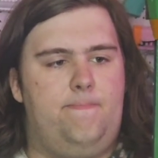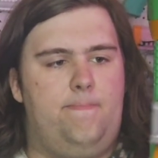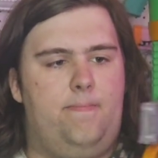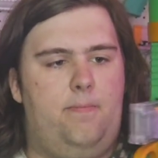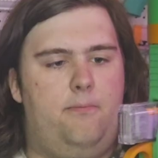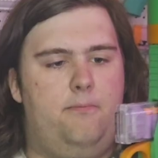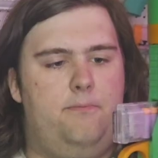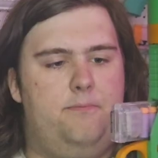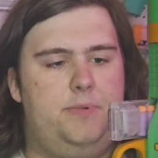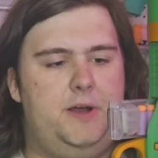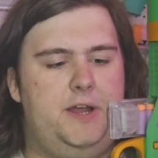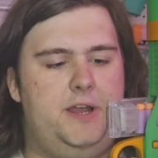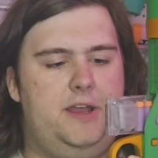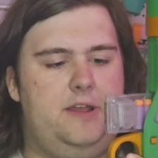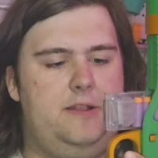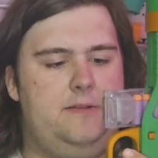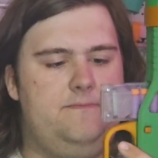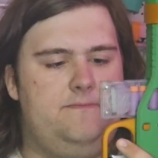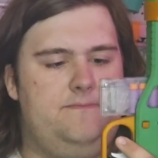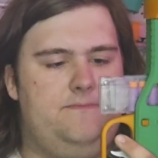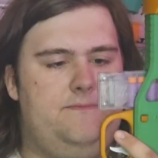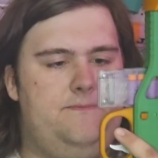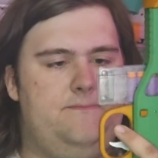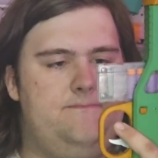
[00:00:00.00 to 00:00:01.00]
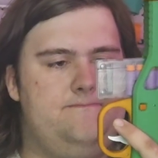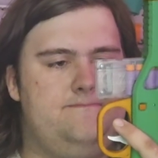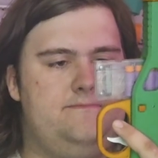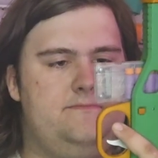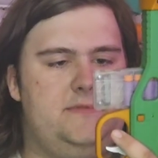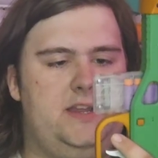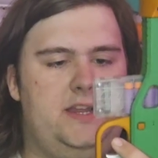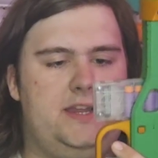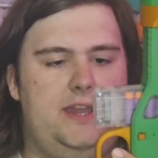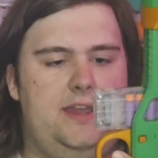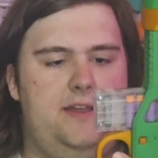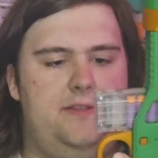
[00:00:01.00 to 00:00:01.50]
but
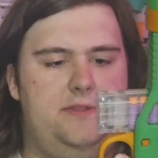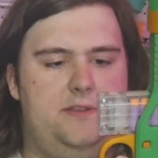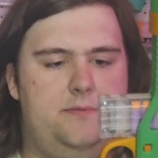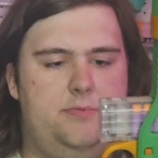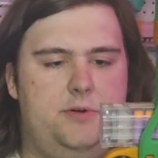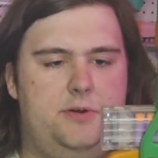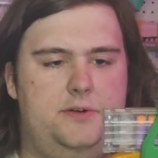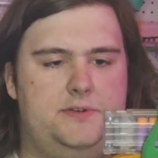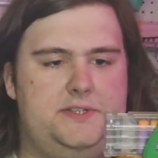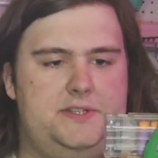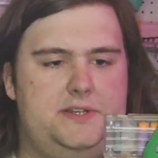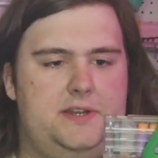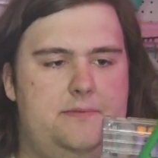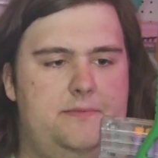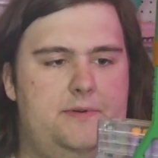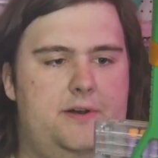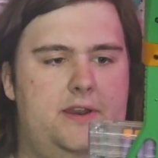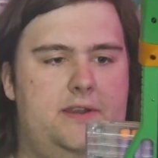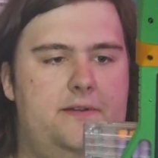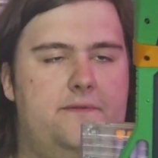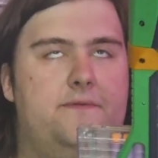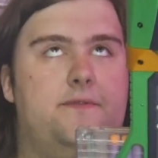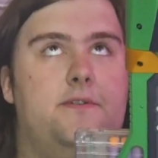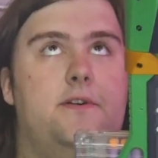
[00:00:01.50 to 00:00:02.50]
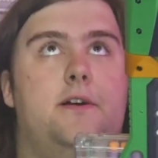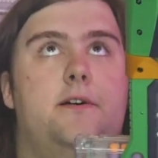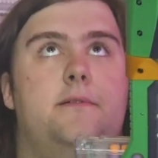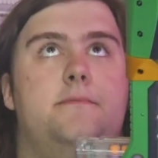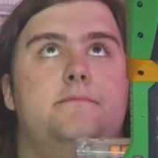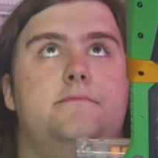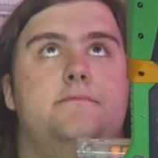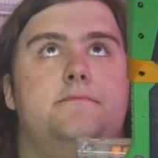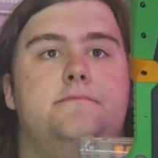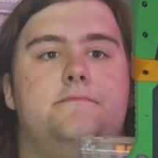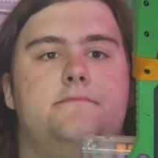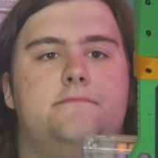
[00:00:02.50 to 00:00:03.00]
again, the person I bought it
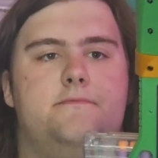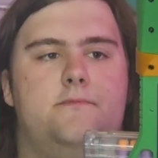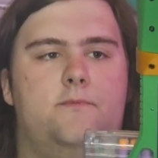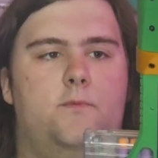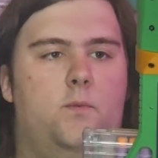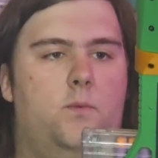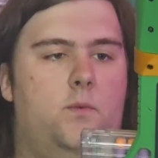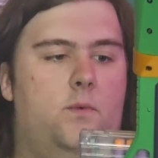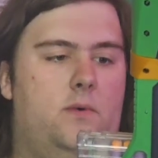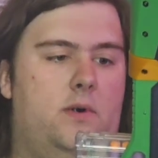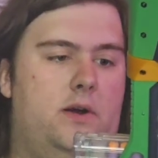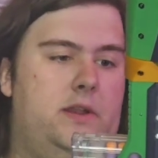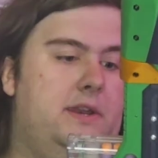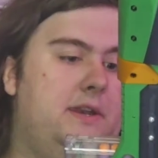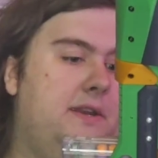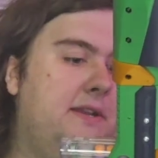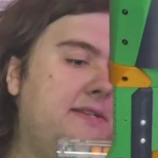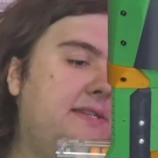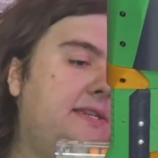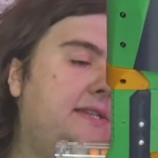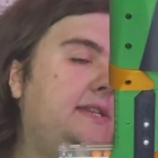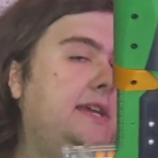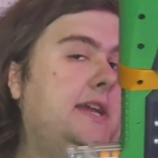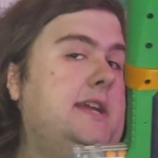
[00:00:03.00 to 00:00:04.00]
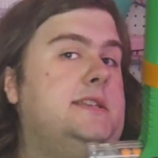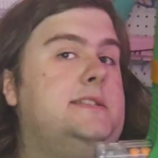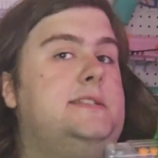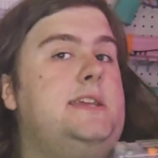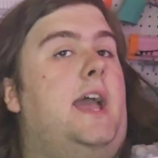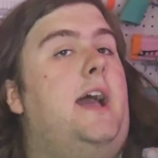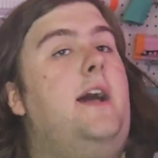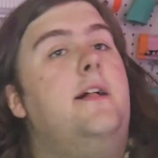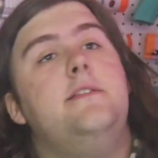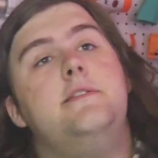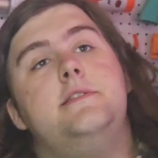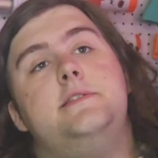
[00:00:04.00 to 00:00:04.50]
from wanted it to take
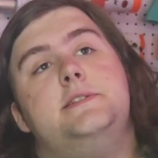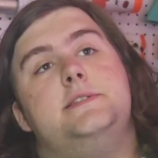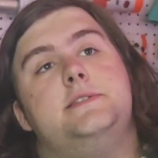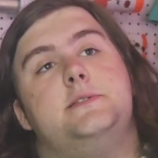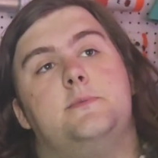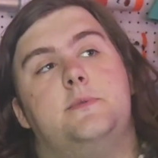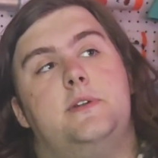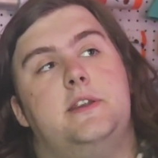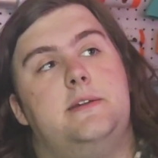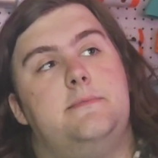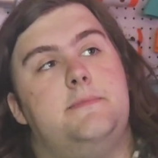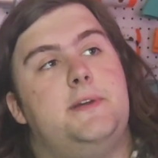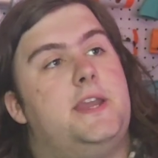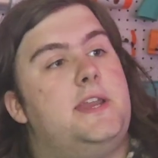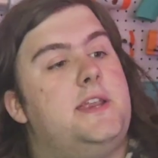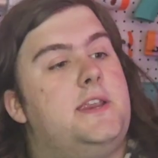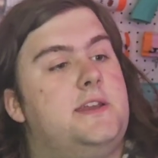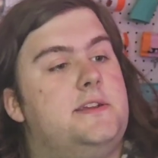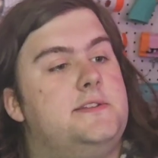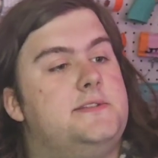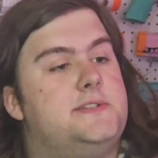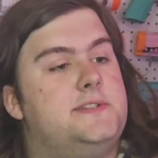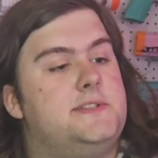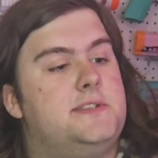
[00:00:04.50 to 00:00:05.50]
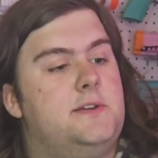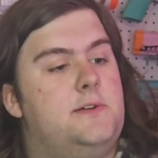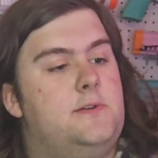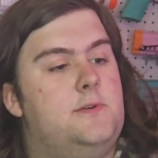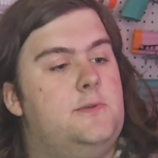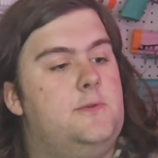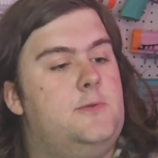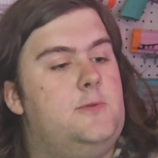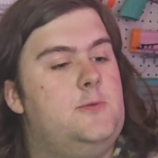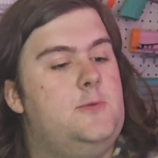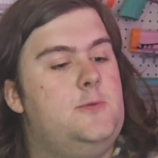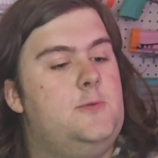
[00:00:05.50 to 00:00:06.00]
talons when he made it,
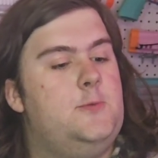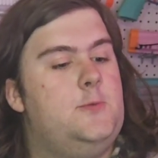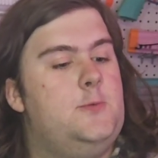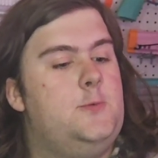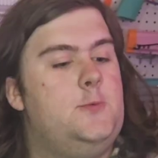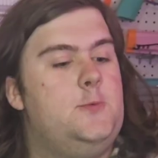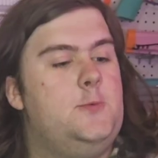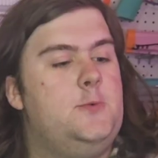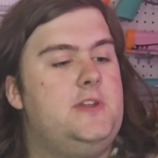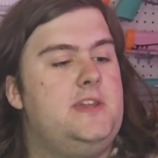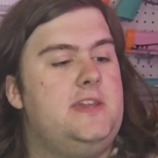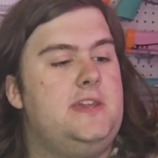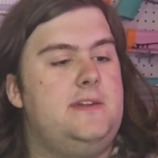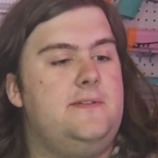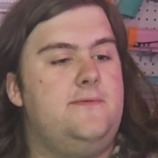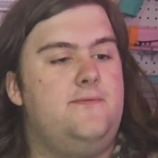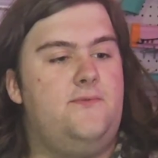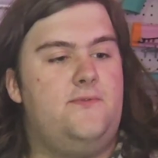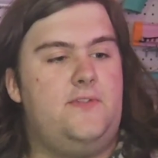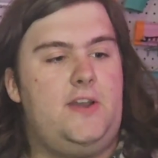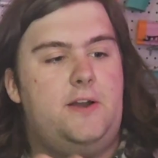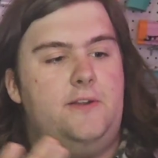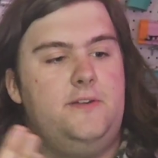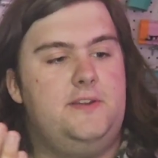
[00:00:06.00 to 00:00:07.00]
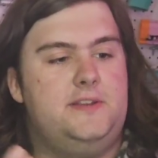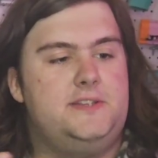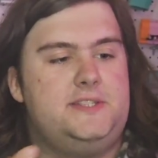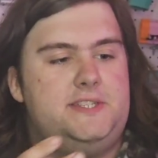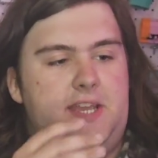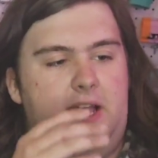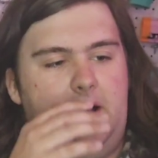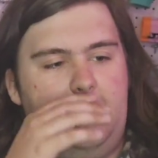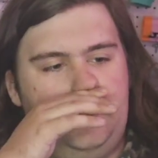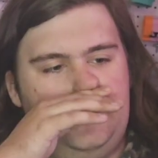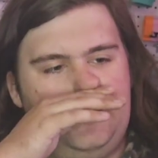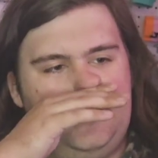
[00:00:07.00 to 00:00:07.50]
so he found a
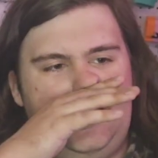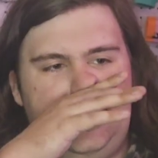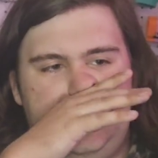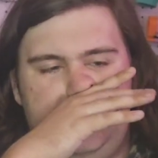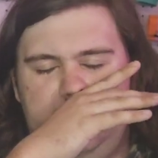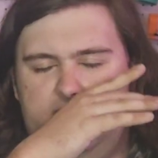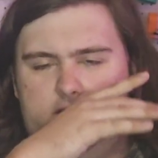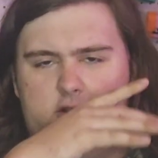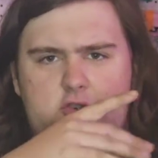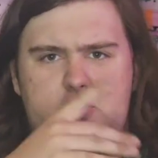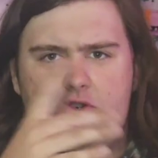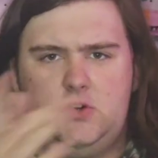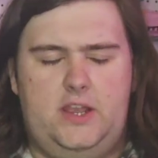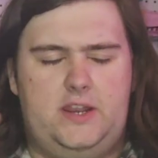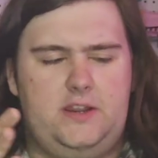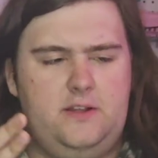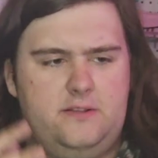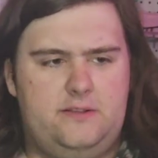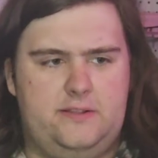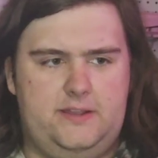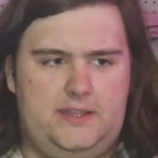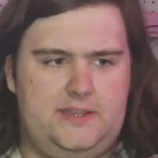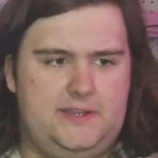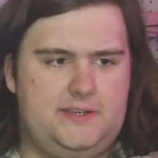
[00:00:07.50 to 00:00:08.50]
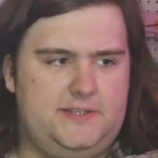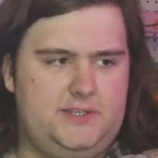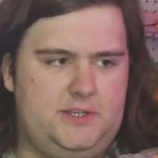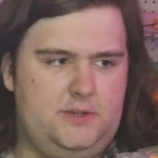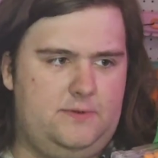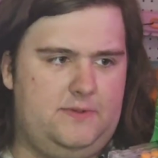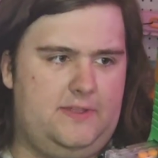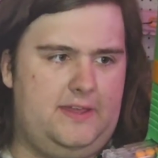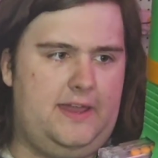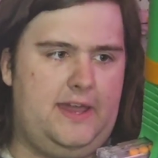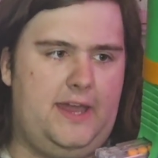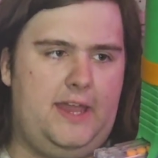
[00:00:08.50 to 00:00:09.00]
talon kit. I'll try to link to
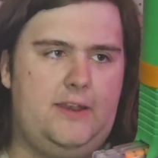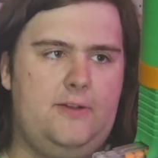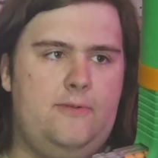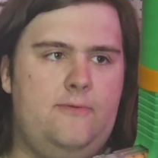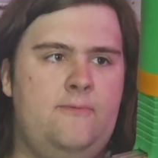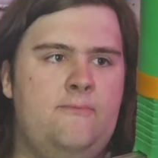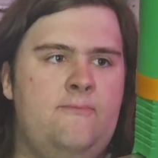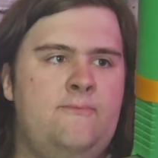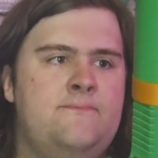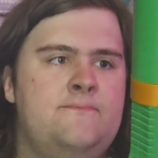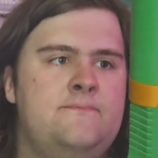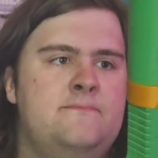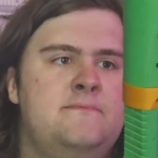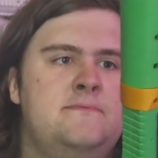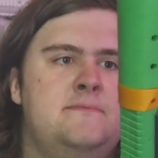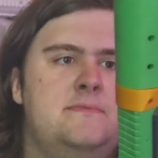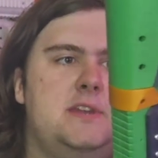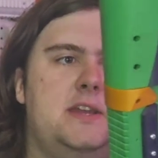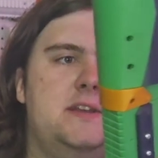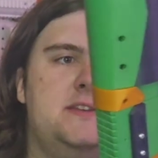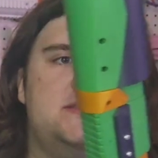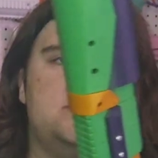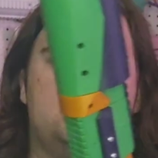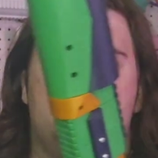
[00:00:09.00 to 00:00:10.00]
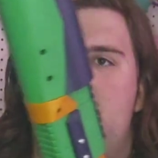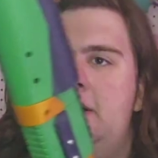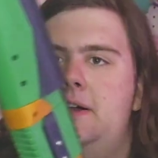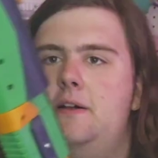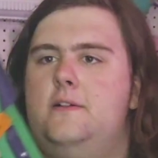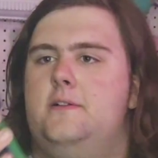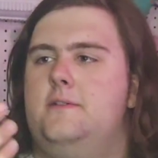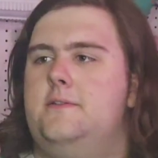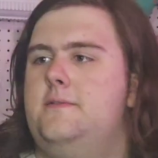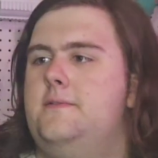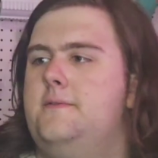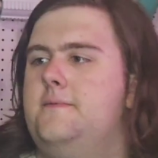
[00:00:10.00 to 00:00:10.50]
that as
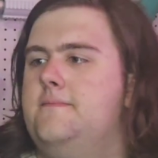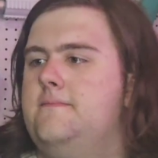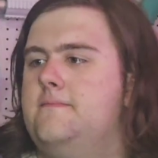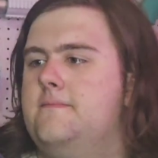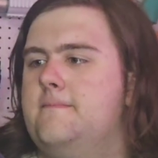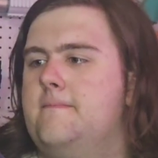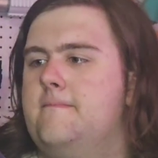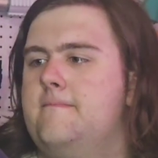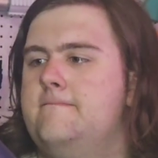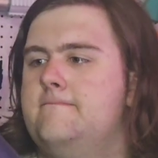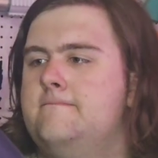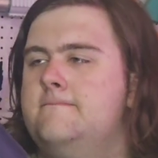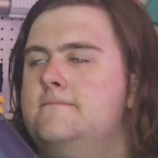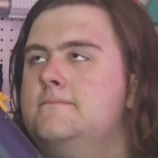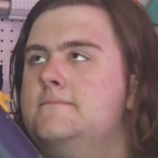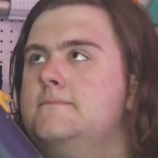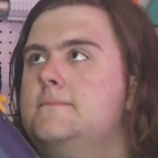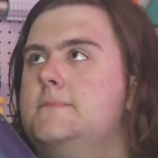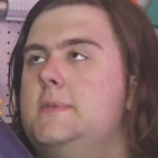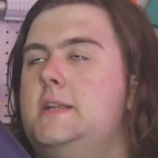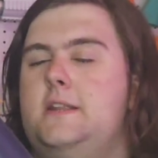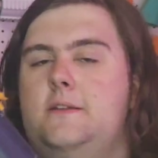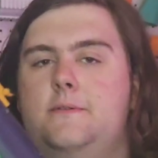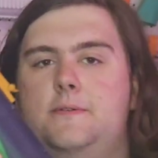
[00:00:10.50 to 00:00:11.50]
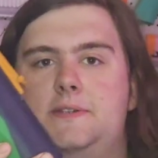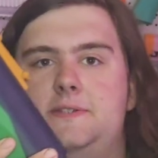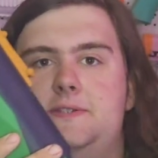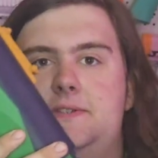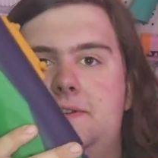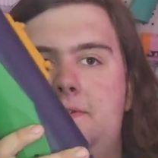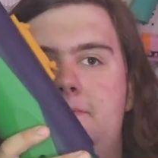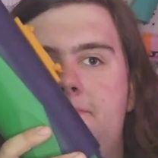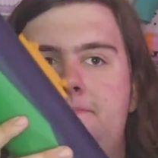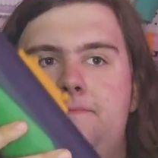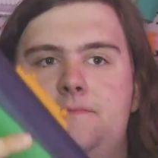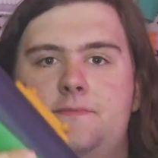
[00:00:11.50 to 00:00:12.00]
well. Anyways,
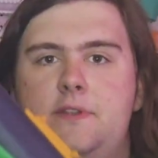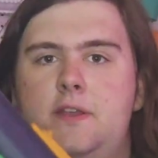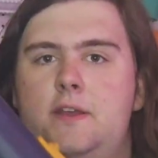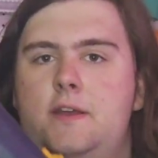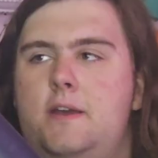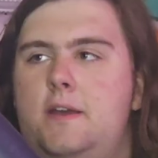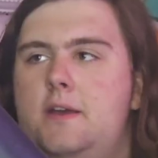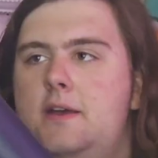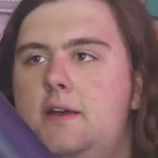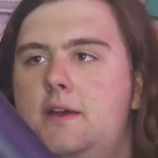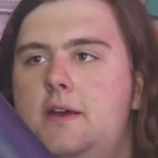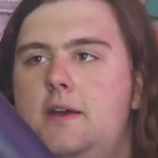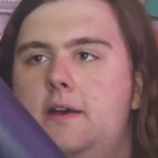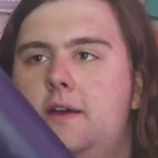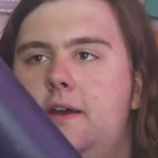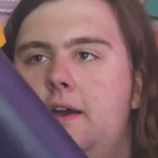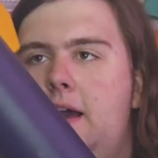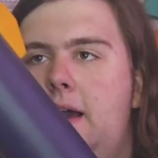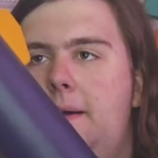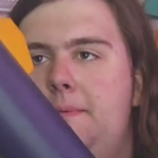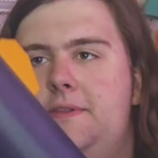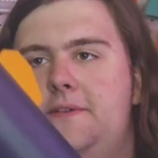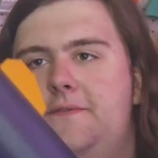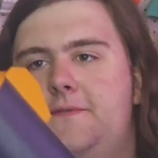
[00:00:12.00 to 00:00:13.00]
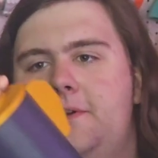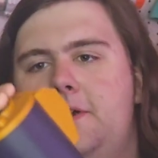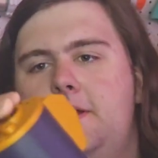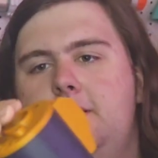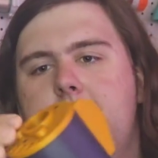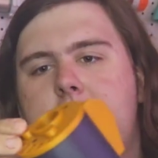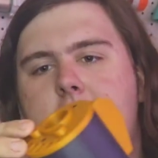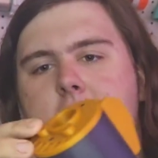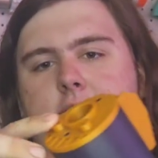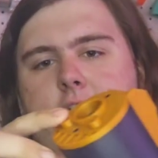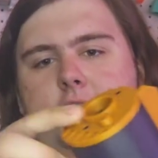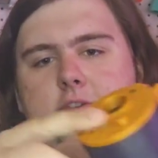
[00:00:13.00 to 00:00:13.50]
up at the front,
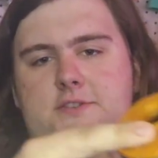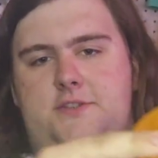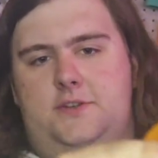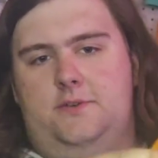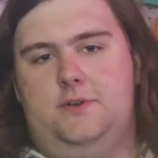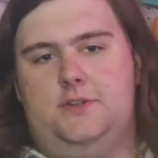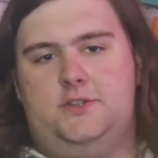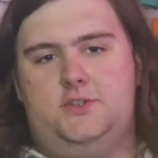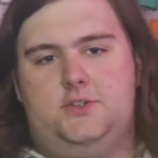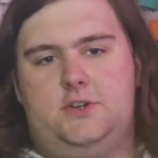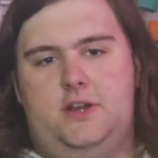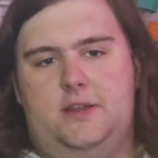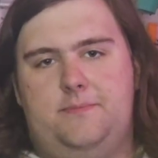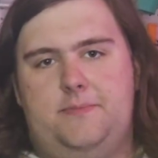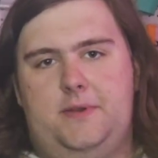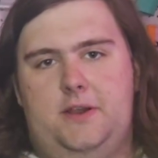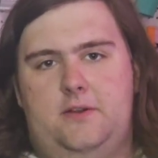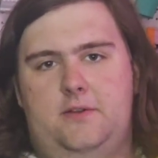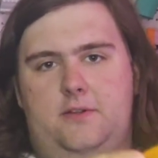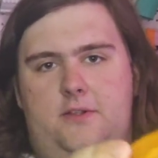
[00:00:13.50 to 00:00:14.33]
there's no N-strike barrel